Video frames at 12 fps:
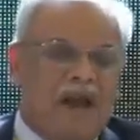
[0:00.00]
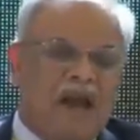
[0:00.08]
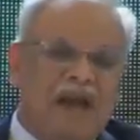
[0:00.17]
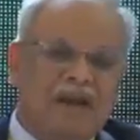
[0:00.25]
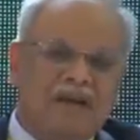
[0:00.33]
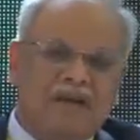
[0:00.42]

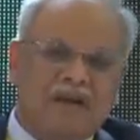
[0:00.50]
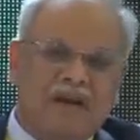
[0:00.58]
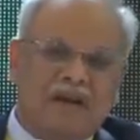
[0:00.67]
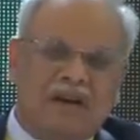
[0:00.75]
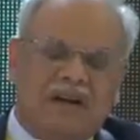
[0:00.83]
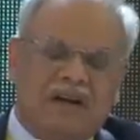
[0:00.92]
And
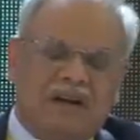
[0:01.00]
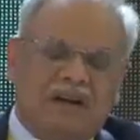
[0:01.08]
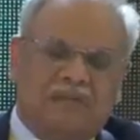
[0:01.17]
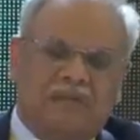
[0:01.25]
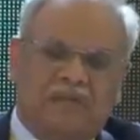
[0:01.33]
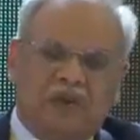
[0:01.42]
uh,
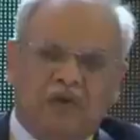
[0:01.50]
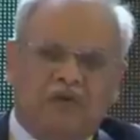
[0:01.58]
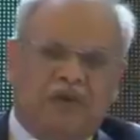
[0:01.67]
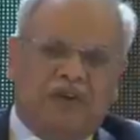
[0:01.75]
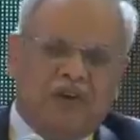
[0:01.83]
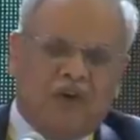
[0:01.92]
uh, you
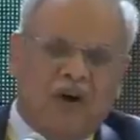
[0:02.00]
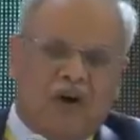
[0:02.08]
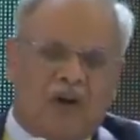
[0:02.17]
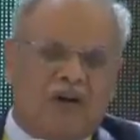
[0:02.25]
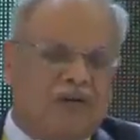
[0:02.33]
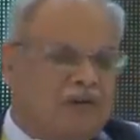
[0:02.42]
would
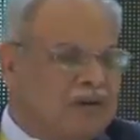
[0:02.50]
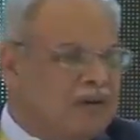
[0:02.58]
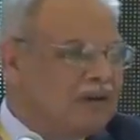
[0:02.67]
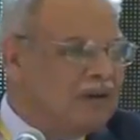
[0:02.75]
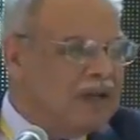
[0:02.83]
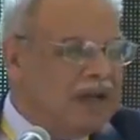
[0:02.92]
recall
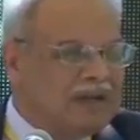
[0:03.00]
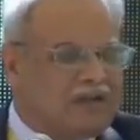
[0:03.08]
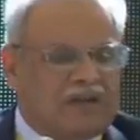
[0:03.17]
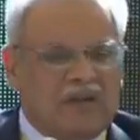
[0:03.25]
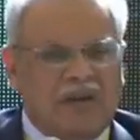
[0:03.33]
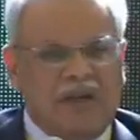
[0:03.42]

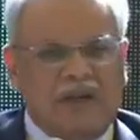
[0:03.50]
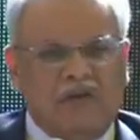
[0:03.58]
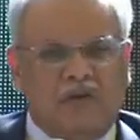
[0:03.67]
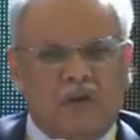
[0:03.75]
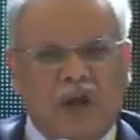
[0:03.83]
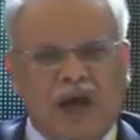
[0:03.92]
that uh,
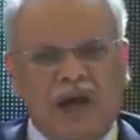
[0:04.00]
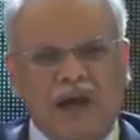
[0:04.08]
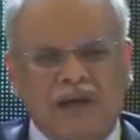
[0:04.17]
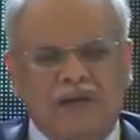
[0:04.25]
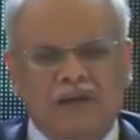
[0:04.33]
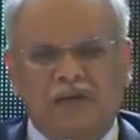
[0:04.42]
in
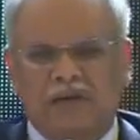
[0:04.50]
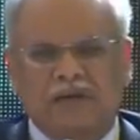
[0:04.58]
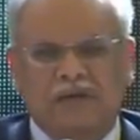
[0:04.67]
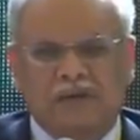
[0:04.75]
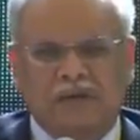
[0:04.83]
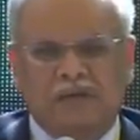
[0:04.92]
July, uh, uh,
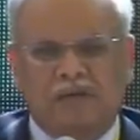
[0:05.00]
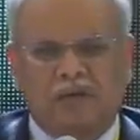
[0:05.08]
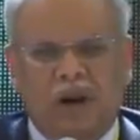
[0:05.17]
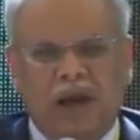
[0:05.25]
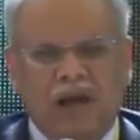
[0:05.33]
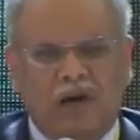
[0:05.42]
uh,
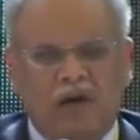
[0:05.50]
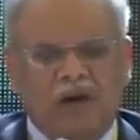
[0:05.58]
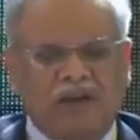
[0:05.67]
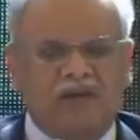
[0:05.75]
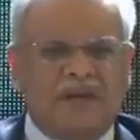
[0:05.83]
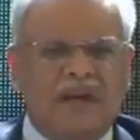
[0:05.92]
July,
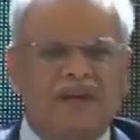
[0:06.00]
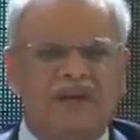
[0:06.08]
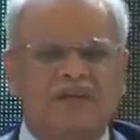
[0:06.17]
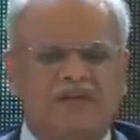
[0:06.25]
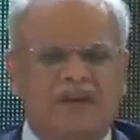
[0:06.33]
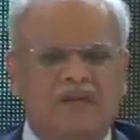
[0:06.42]
August
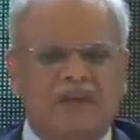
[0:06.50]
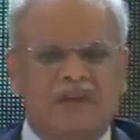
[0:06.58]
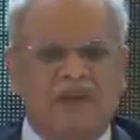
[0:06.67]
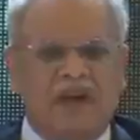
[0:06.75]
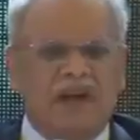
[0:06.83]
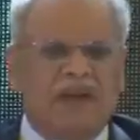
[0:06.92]

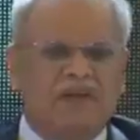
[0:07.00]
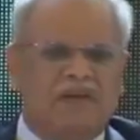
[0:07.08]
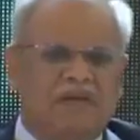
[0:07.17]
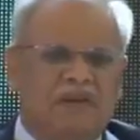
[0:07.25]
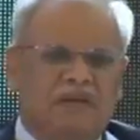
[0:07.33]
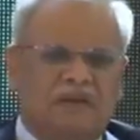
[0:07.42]

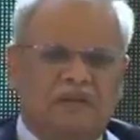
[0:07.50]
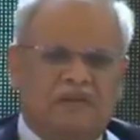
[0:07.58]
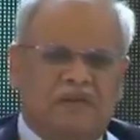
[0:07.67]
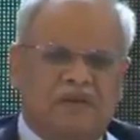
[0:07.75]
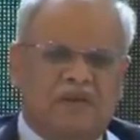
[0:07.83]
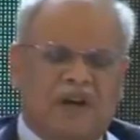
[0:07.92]
1979, the,
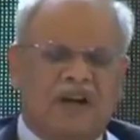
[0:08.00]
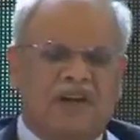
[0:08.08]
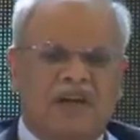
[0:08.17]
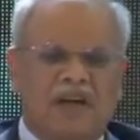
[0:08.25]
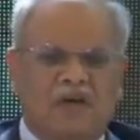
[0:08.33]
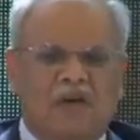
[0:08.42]
the
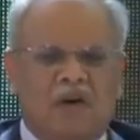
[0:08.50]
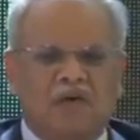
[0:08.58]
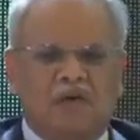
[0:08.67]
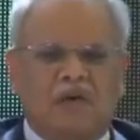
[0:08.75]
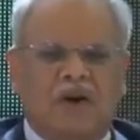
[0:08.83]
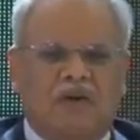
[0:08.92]
Taraki had
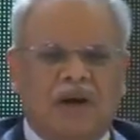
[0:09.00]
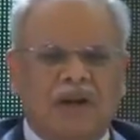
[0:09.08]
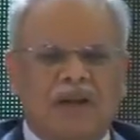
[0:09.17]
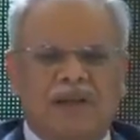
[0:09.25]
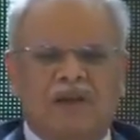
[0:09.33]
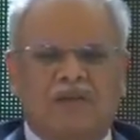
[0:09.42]
gone to
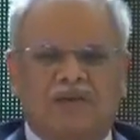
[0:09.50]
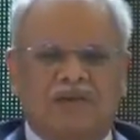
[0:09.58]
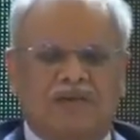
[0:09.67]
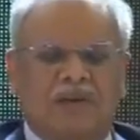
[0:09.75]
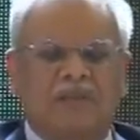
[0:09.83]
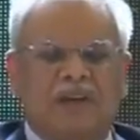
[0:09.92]
Havana. There was a
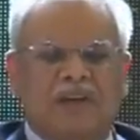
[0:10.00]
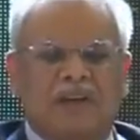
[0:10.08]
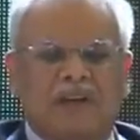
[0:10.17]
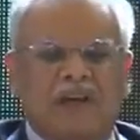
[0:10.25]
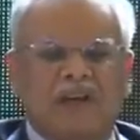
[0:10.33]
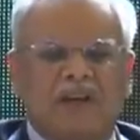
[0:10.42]
summit,
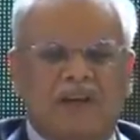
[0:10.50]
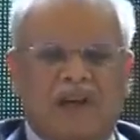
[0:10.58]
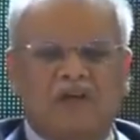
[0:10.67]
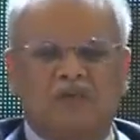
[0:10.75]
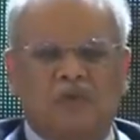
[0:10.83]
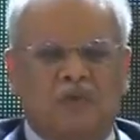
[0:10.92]
and then he
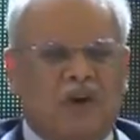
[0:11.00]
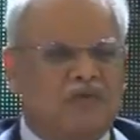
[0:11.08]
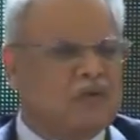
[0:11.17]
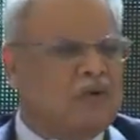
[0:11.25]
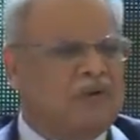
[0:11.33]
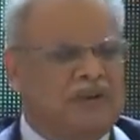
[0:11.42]
came to
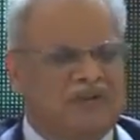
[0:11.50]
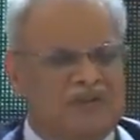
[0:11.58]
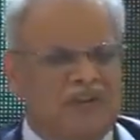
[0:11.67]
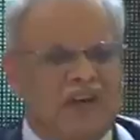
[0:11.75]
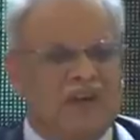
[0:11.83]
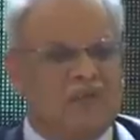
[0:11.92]
Moscow. He
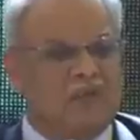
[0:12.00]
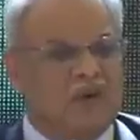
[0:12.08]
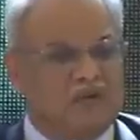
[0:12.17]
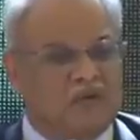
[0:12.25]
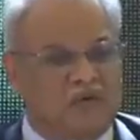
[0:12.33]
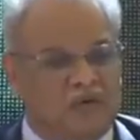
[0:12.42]
stayed in
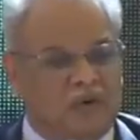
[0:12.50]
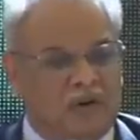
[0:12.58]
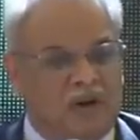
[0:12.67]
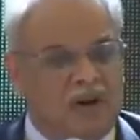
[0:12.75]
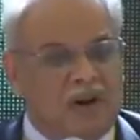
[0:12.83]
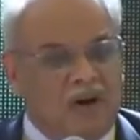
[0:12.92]
Moscow
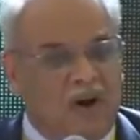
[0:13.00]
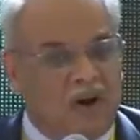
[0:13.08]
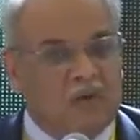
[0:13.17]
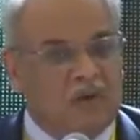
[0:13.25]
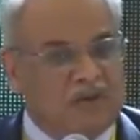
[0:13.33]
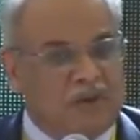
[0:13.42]
for
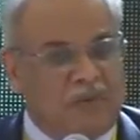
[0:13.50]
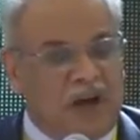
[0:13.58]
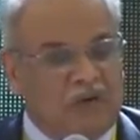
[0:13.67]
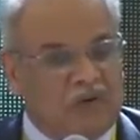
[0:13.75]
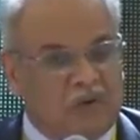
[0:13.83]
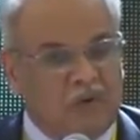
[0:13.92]
almost
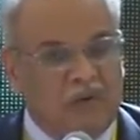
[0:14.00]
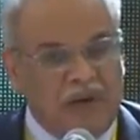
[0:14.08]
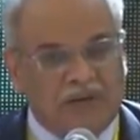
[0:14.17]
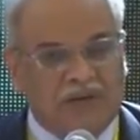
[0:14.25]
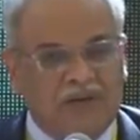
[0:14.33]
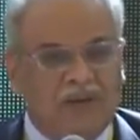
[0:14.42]
about two
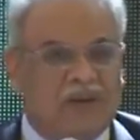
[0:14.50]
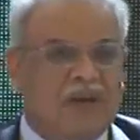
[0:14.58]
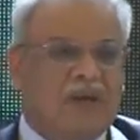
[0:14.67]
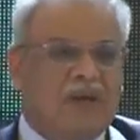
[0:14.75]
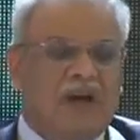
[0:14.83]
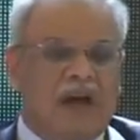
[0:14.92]
weeks.
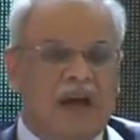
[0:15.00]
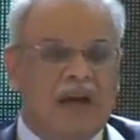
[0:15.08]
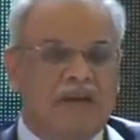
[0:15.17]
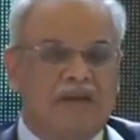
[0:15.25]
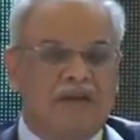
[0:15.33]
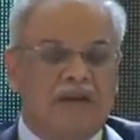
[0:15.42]

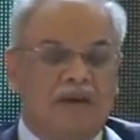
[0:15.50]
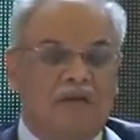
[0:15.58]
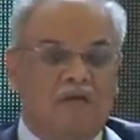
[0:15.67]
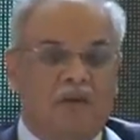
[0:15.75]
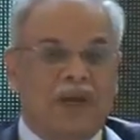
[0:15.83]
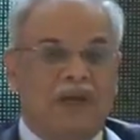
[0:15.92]
And
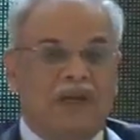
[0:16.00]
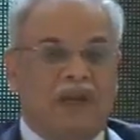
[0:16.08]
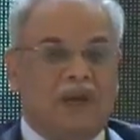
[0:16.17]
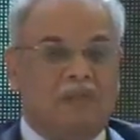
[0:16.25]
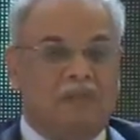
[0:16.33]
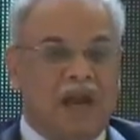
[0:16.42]
when he
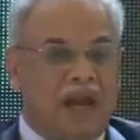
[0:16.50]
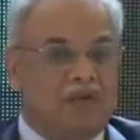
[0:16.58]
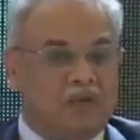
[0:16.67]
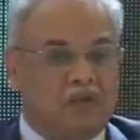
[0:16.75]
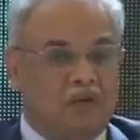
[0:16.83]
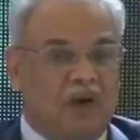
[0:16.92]
came
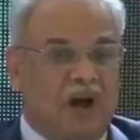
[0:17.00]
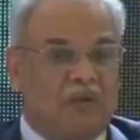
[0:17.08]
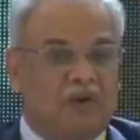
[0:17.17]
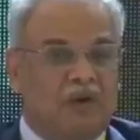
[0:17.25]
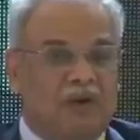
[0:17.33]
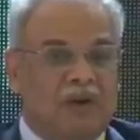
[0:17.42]
back to
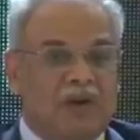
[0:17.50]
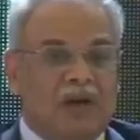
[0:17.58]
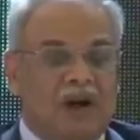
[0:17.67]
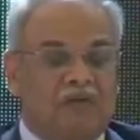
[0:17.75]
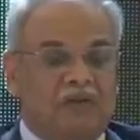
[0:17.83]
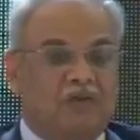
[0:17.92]
Kabul,
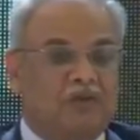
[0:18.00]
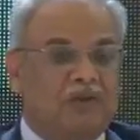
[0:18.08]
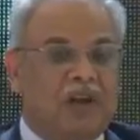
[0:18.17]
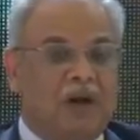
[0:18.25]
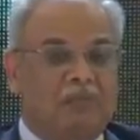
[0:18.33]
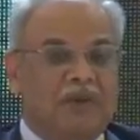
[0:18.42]

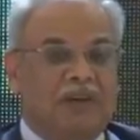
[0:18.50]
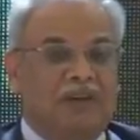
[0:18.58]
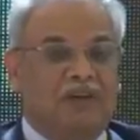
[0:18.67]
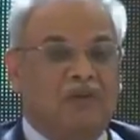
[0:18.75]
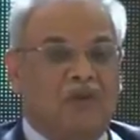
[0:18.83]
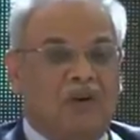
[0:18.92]
Hafizullah
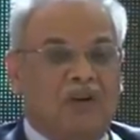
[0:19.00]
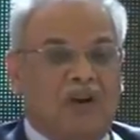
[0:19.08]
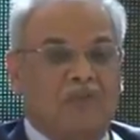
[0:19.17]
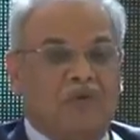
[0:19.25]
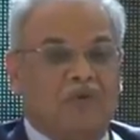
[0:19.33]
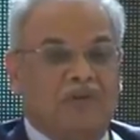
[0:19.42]
Amin did not
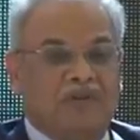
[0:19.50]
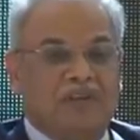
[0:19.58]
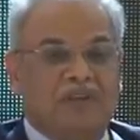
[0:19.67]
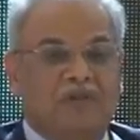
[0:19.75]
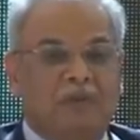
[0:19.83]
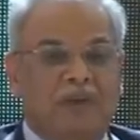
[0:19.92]
come to
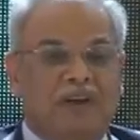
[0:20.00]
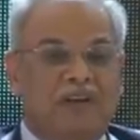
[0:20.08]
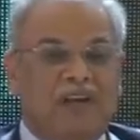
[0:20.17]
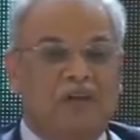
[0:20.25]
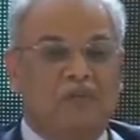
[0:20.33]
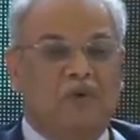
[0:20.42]
receive him at
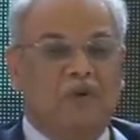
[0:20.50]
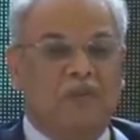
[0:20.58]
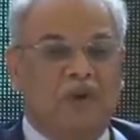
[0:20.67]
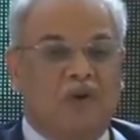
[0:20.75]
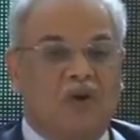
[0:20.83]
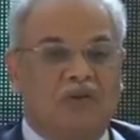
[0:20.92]
the airport
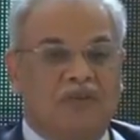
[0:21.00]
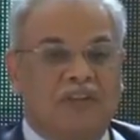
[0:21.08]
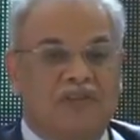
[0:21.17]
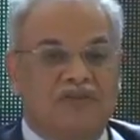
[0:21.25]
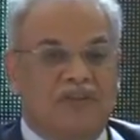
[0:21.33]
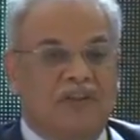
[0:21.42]
because
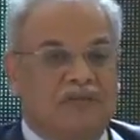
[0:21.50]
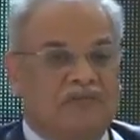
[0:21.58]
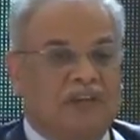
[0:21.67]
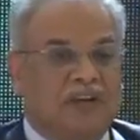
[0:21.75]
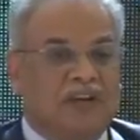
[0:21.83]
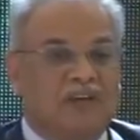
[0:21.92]
he
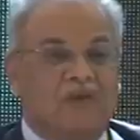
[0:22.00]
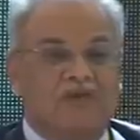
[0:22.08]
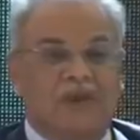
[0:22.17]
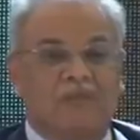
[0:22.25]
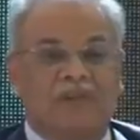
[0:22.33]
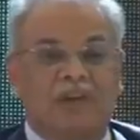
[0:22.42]
sniffed that there
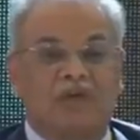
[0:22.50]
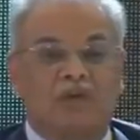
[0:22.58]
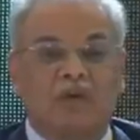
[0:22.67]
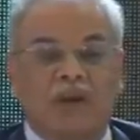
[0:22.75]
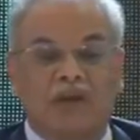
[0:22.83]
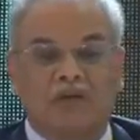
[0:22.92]
was something
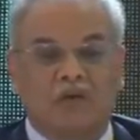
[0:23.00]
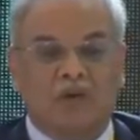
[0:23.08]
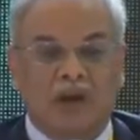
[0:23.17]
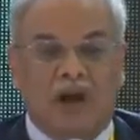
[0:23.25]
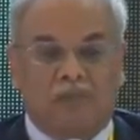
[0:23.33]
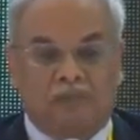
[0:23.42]

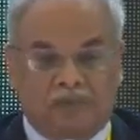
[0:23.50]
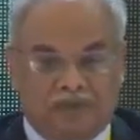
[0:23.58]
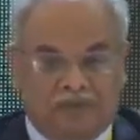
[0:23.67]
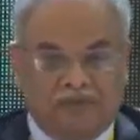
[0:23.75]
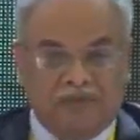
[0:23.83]
cooking up